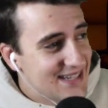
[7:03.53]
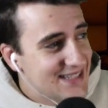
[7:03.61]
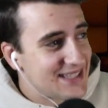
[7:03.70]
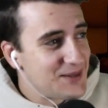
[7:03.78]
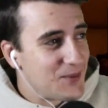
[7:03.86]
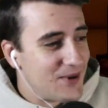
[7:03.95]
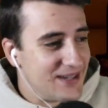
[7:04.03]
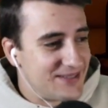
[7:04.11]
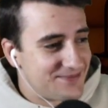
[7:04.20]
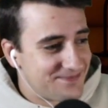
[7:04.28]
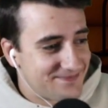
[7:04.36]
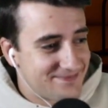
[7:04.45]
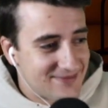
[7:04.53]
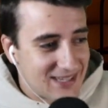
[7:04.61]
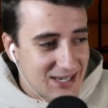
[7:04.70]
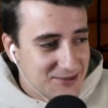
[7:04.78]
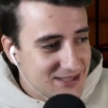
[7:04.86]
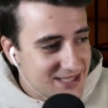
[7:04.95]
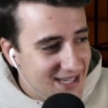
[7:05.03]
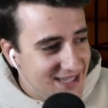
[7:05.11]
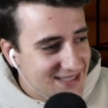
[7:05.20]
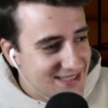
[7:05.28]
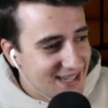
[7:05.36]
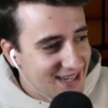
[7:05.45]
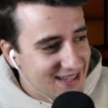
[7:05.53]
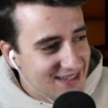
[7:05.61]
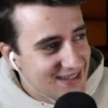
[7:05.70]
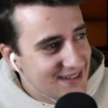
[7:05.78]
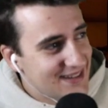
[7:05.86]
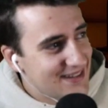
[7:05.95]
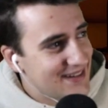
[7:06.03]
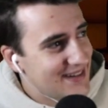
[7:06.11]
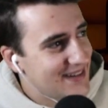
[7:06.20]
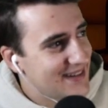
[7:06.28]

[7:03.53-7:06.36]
easy one. I would take a second here.